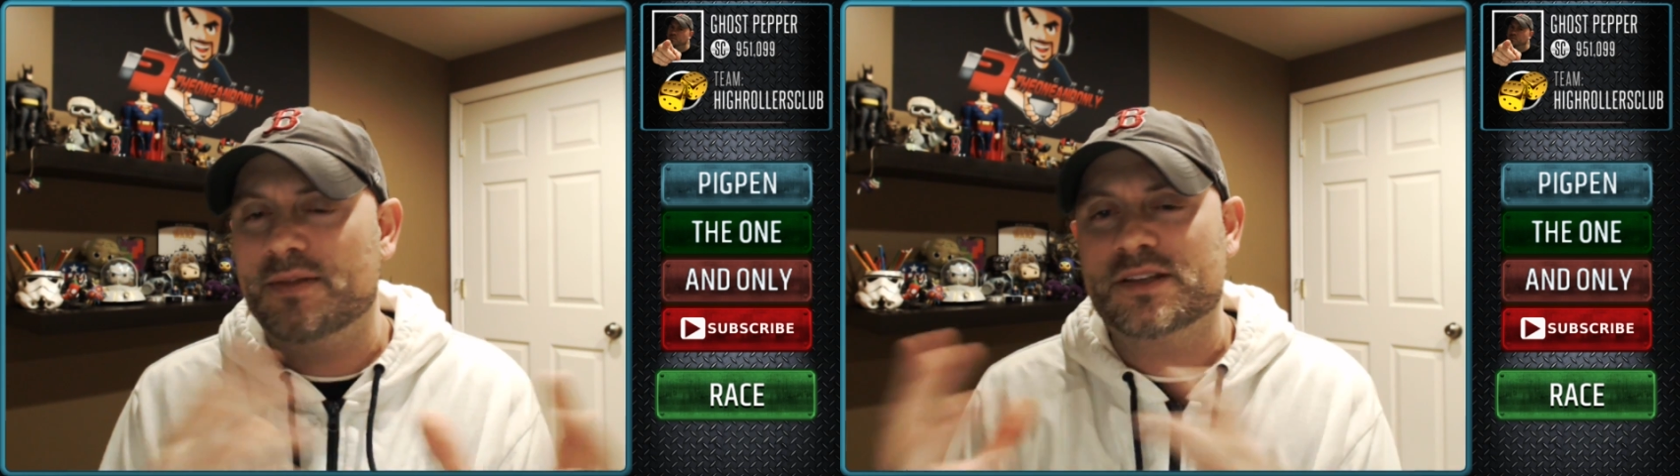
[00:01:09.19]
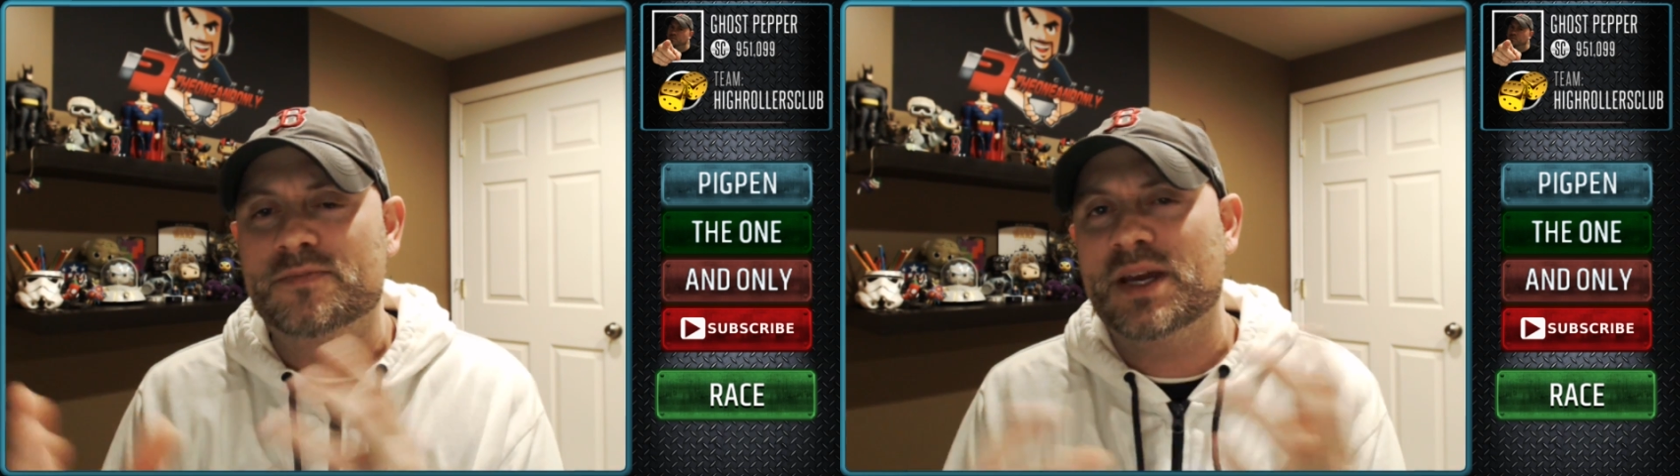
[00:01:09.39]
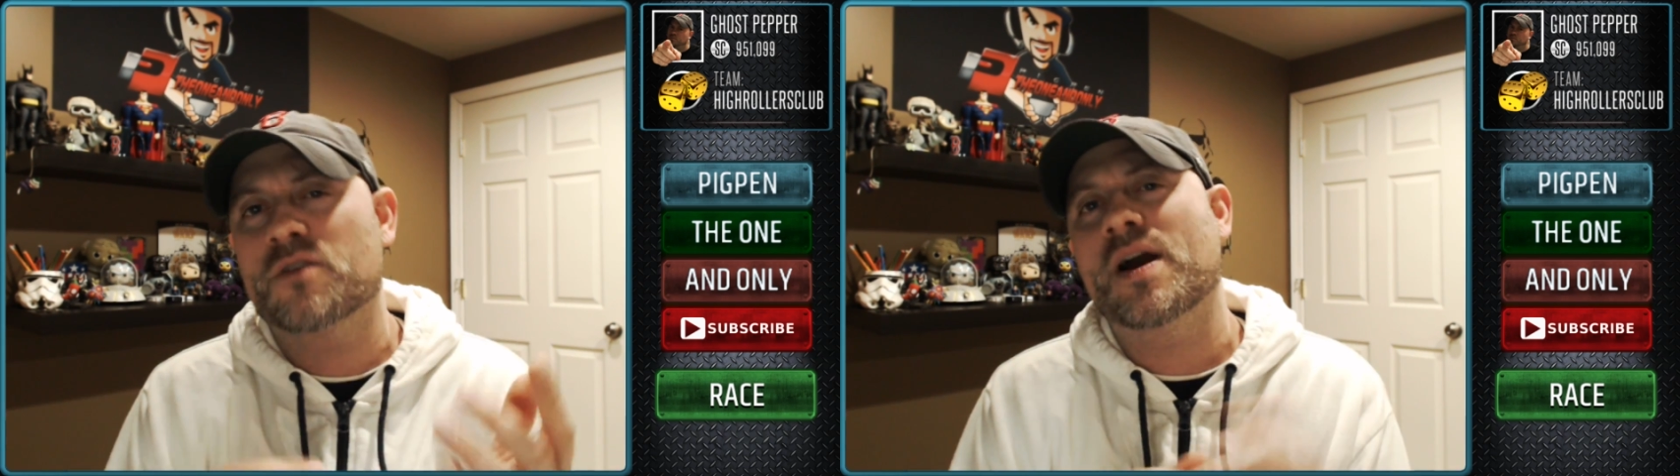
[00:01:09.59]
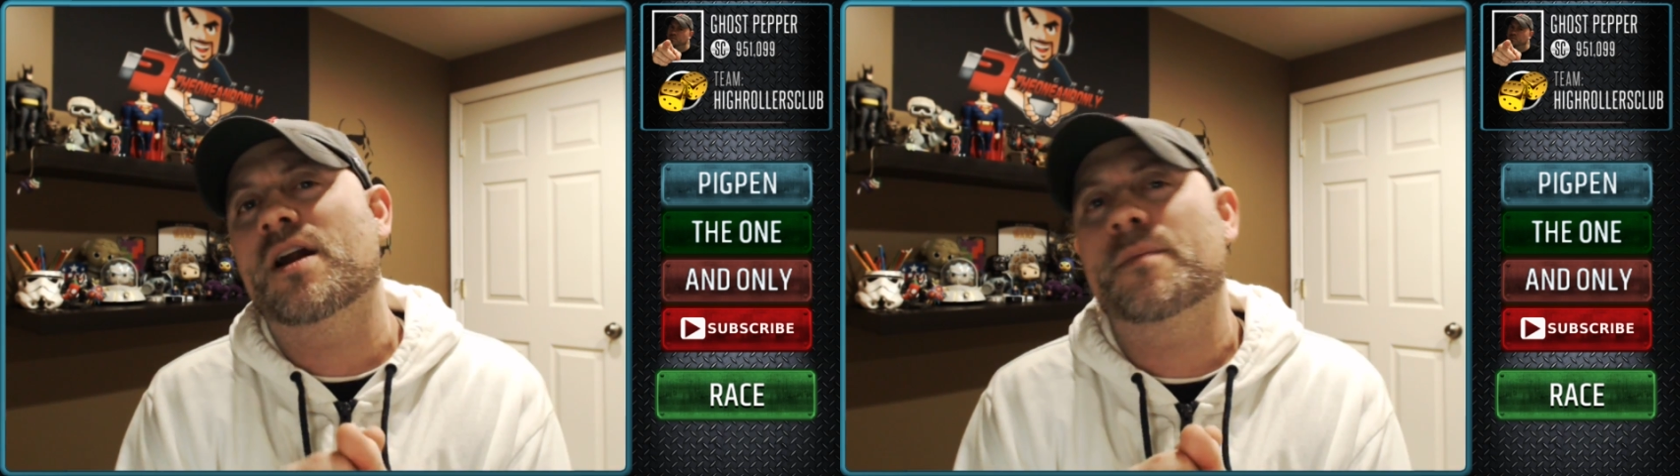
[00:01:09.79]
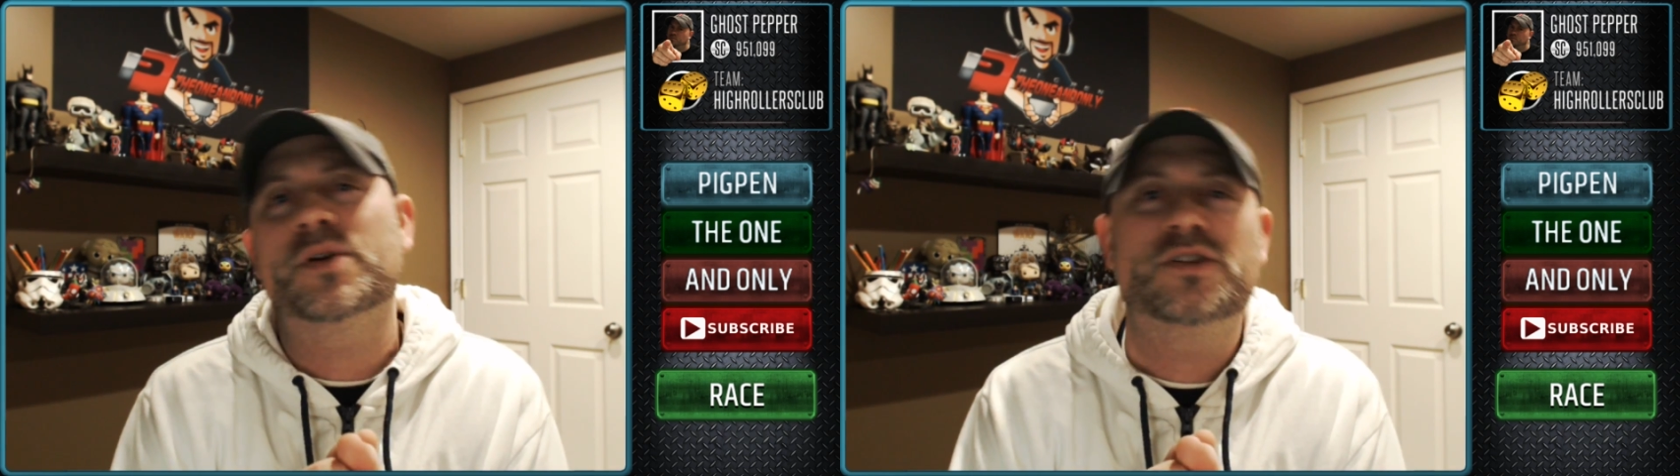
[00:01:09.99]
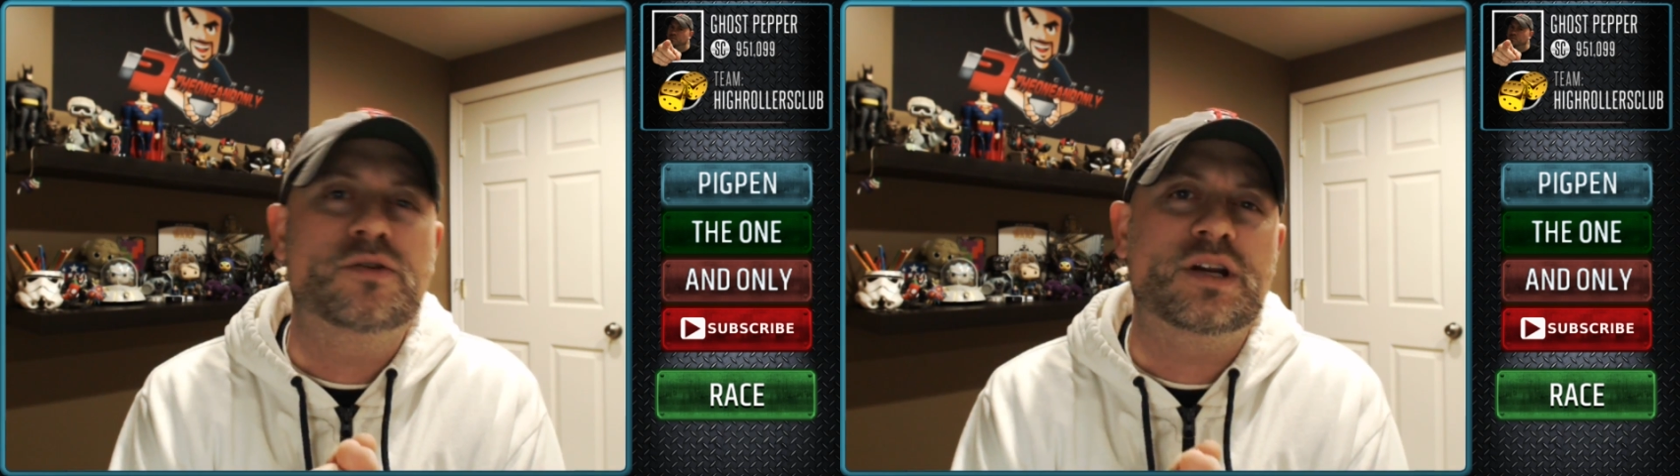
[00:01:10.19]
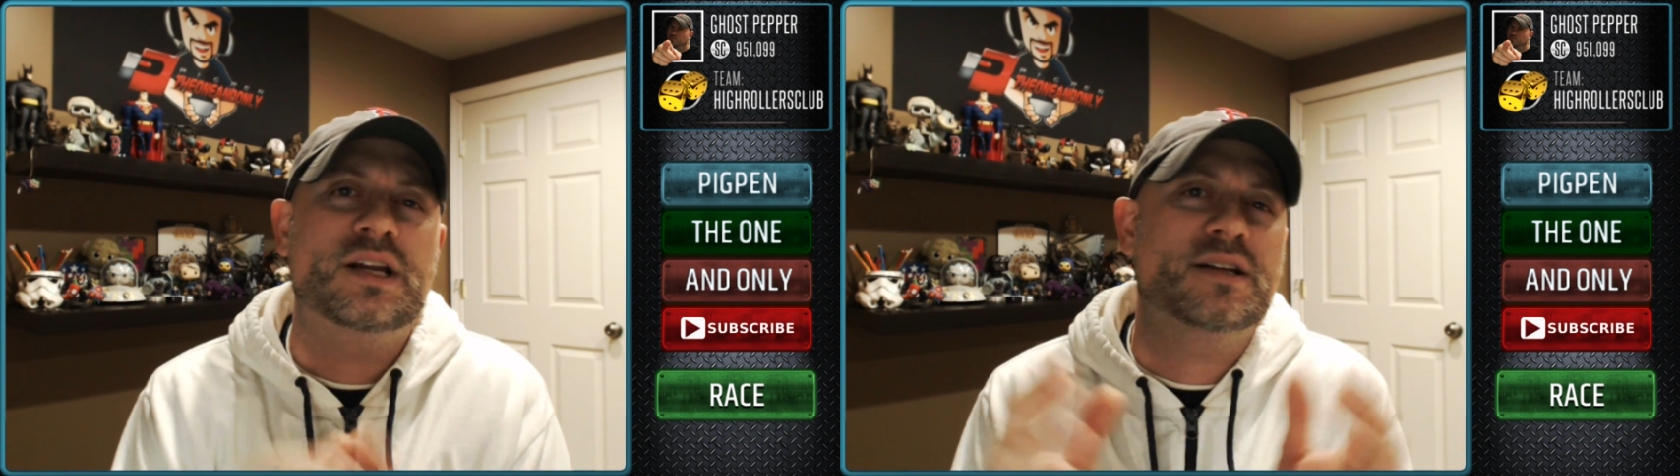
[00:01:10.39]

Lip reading: this would be a great opportunity.